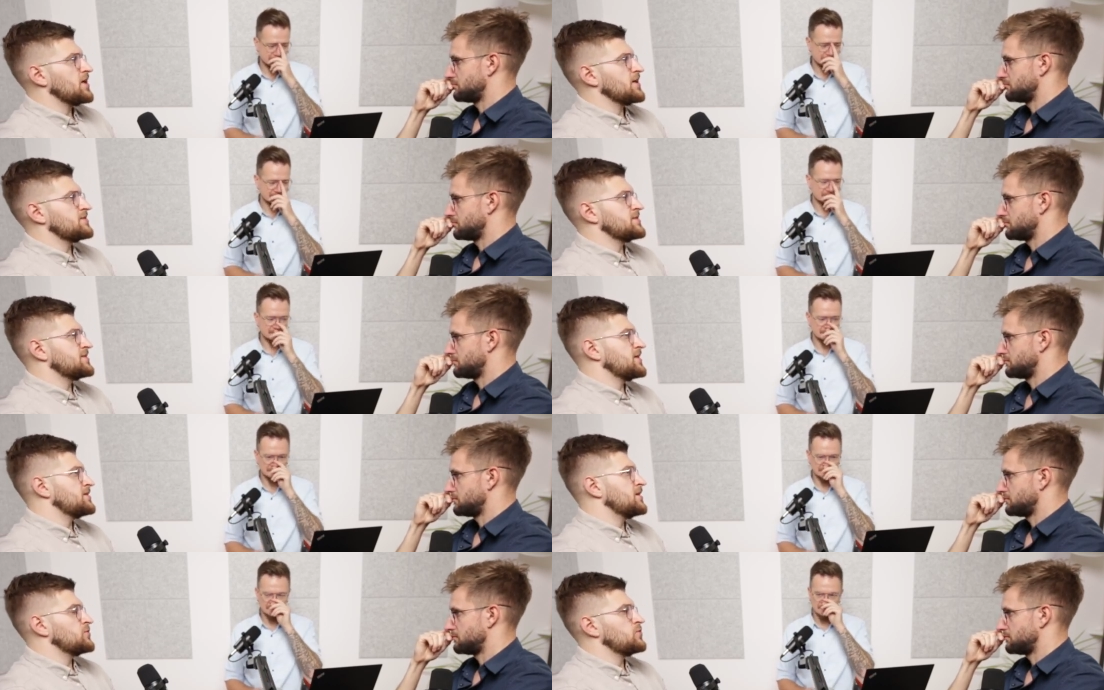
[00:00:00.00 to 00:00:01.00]
Speaker 1: like to say
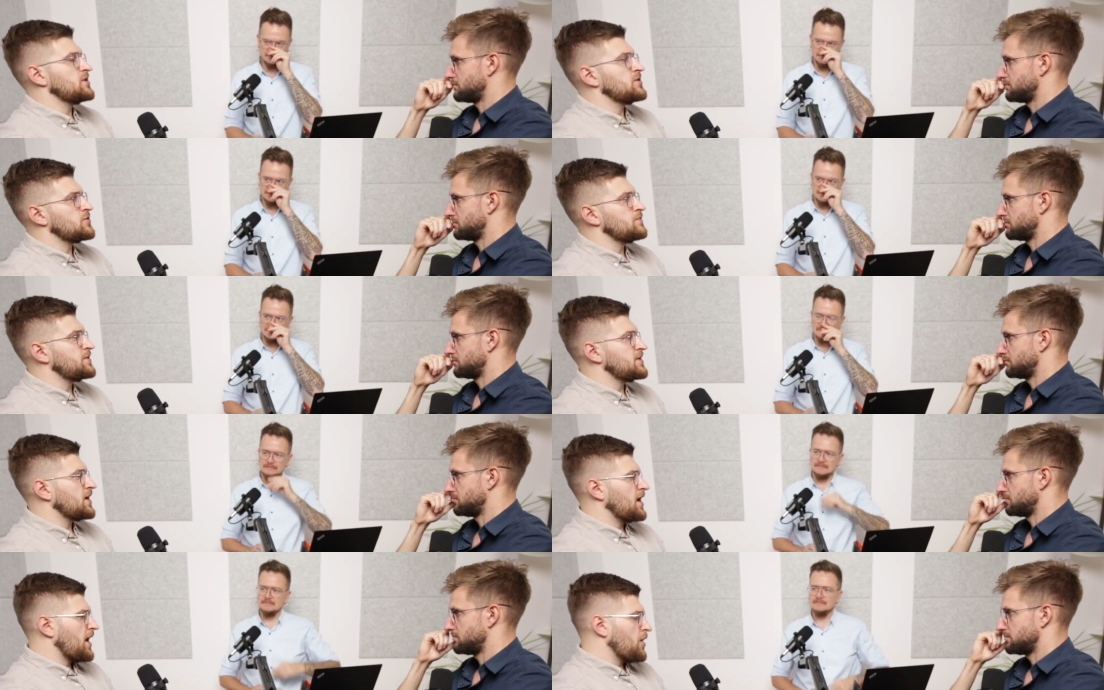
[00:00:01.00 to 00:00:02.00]
that we need to be
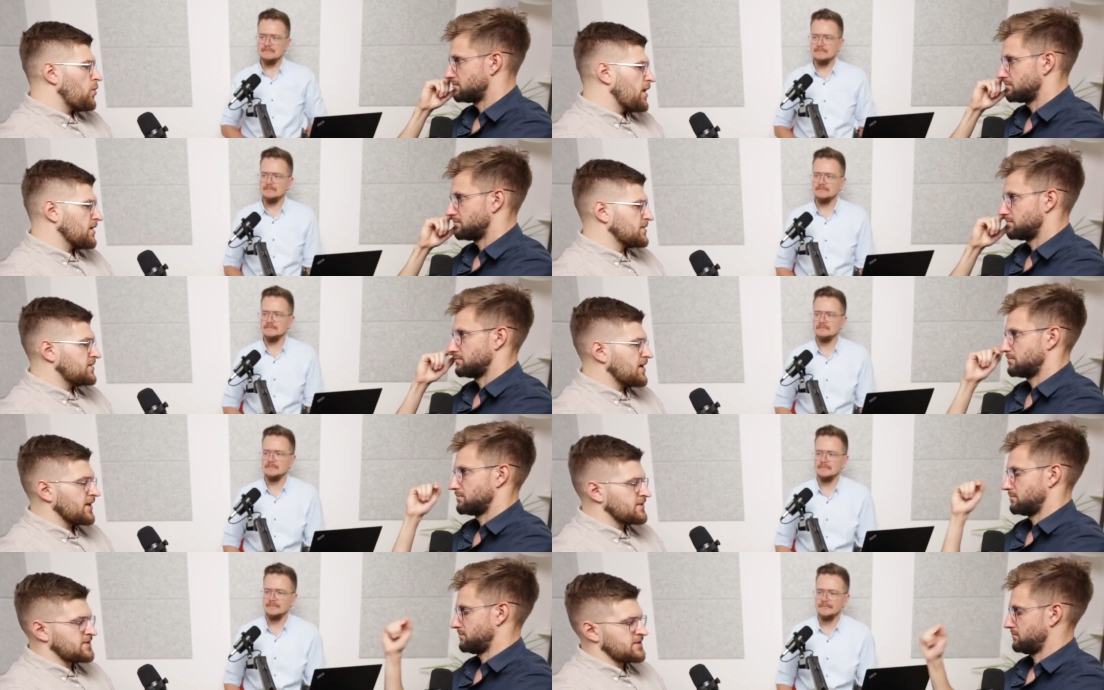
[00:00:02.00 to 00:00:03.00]
aware
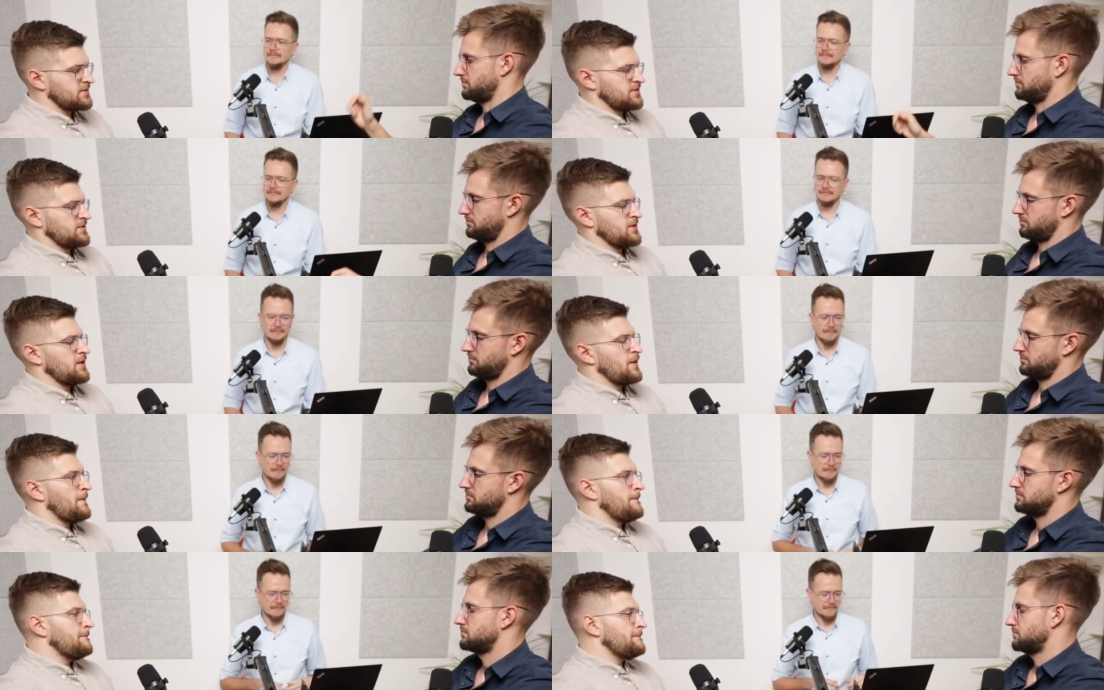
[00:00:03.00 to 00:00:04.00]
that
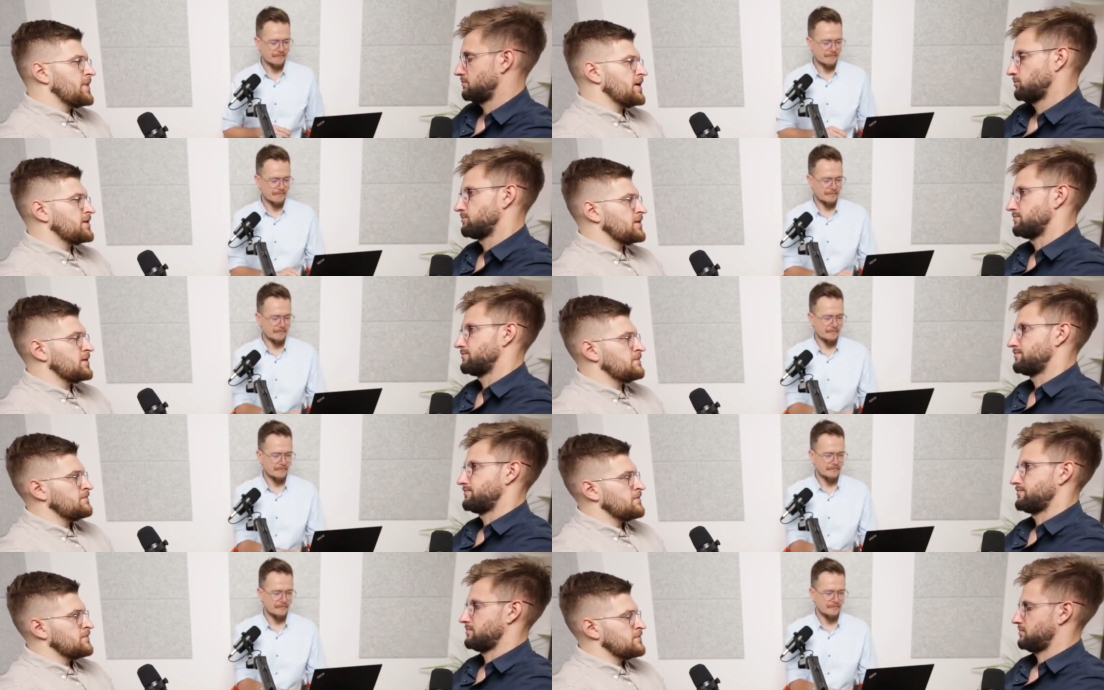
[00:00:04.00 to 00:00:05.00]
many
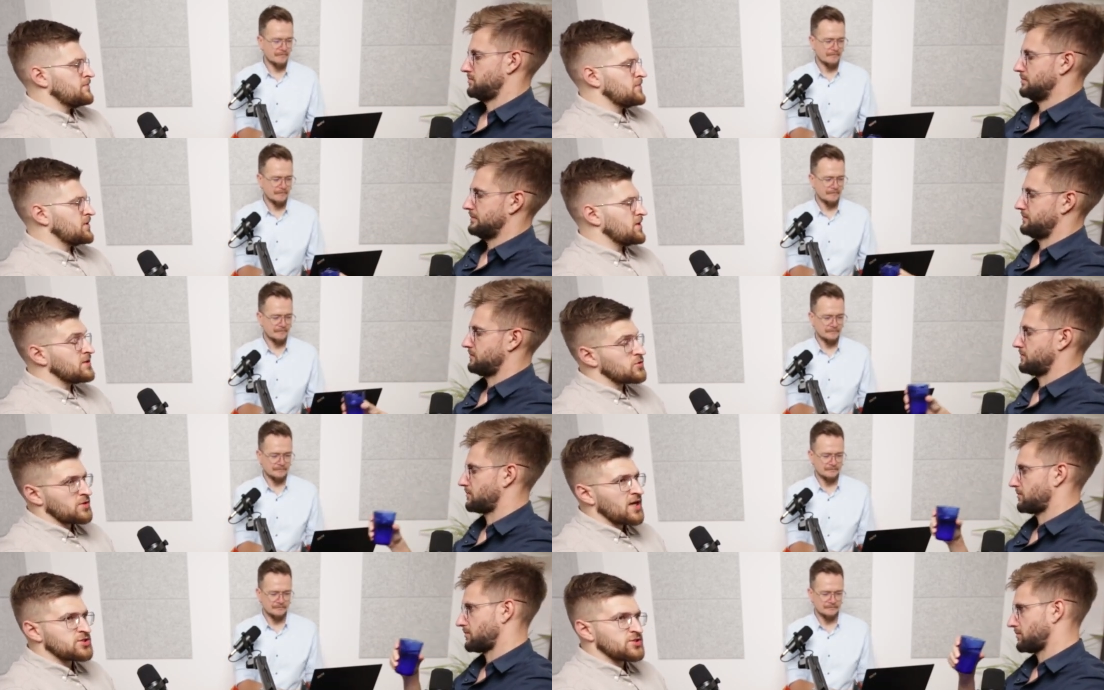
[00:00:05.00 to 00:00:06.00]
the
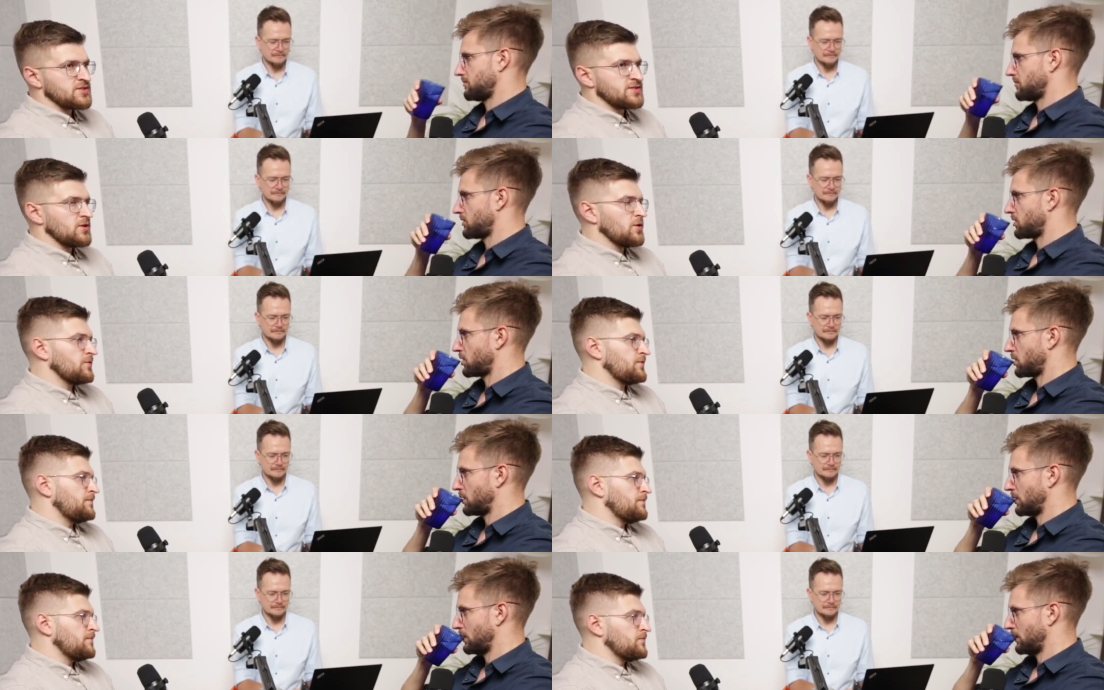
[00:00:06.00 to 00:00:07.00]
introductions of
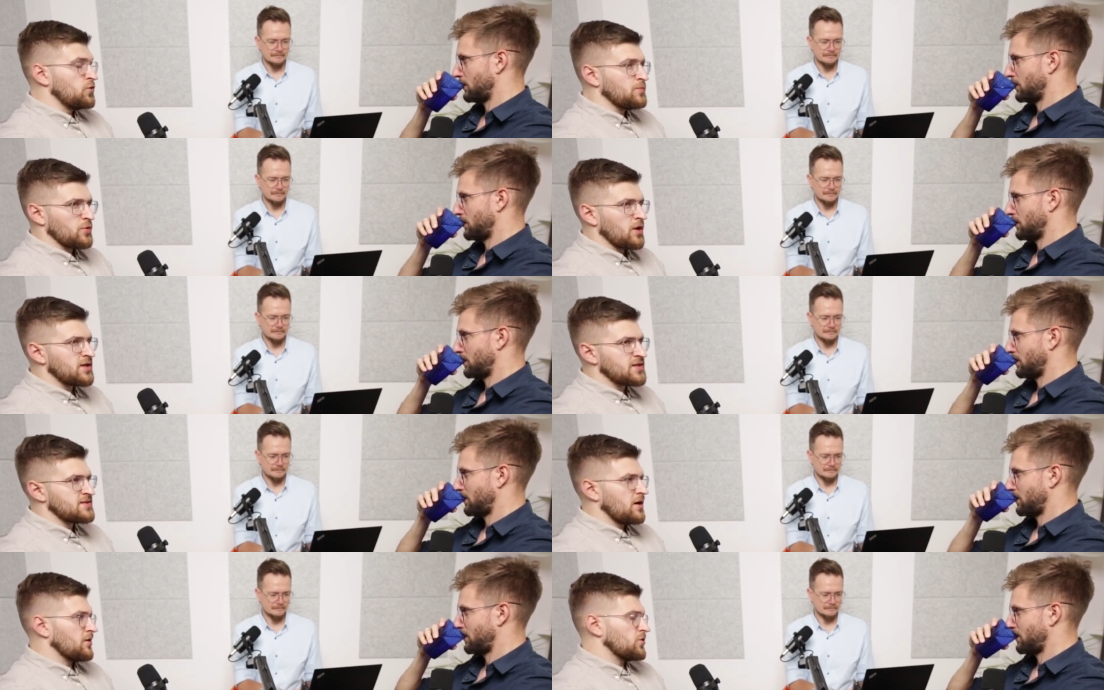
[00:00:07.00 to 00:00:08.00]
new products
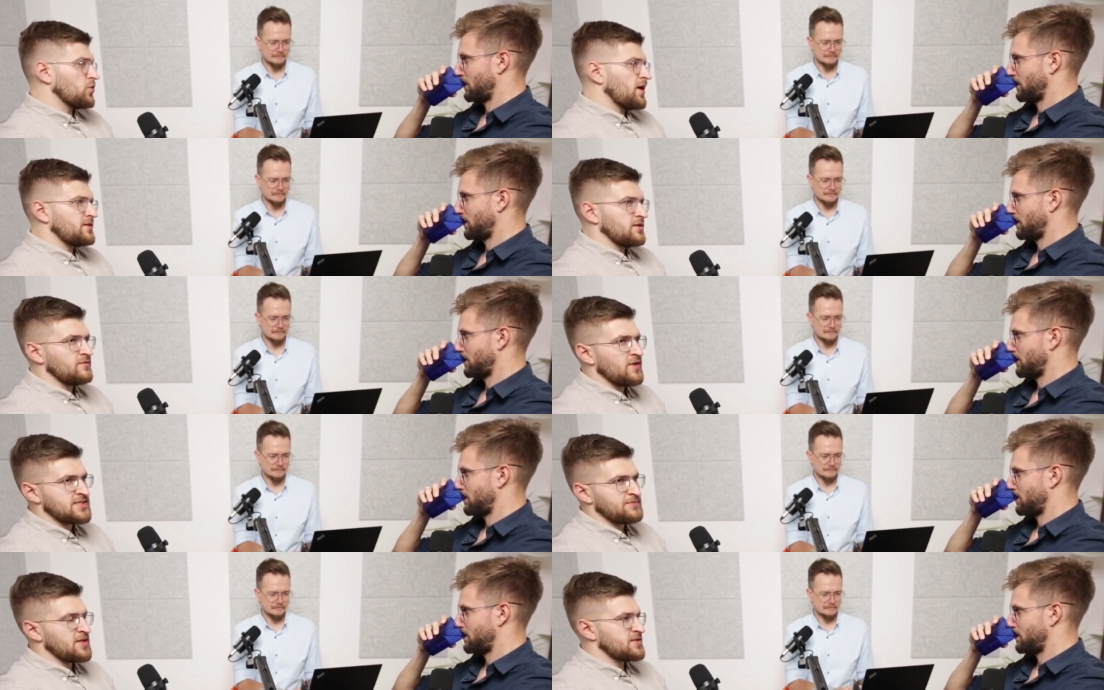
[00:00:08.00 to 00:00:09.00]
are great
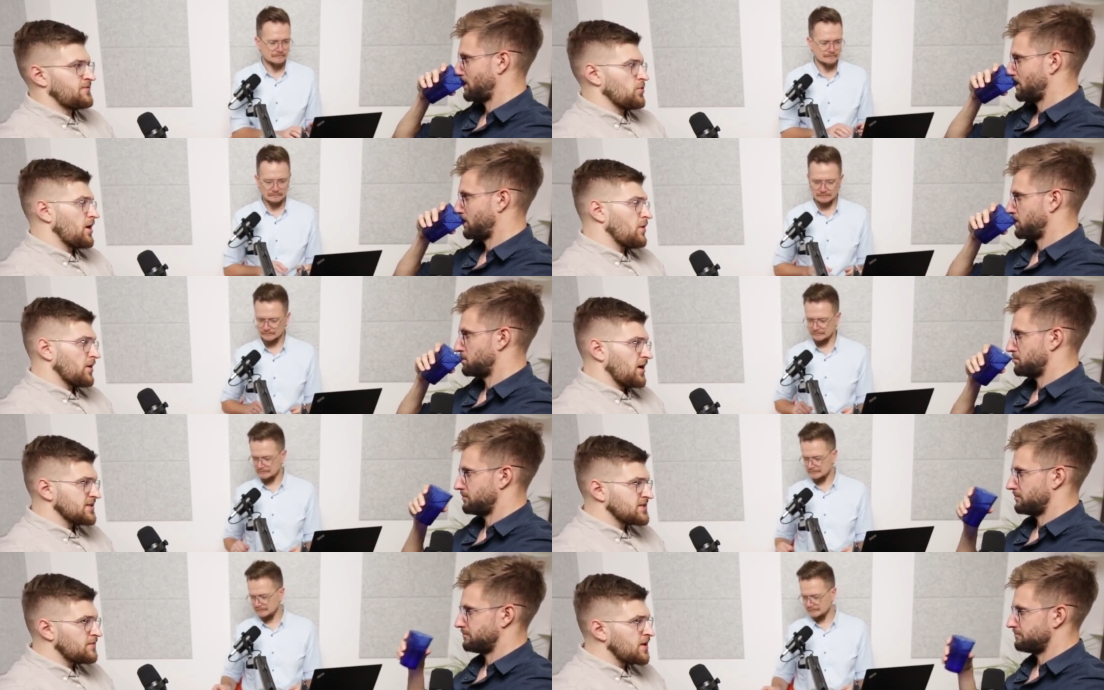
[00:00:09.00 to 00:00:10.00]
investments for our
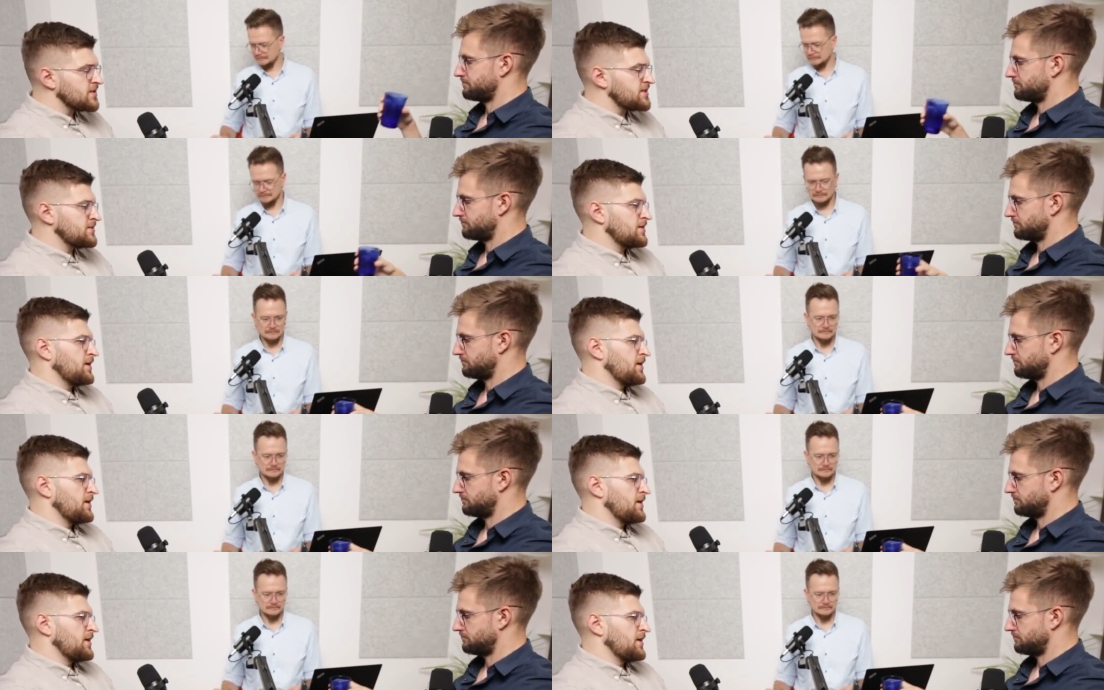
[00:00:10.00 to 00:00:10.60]
customers.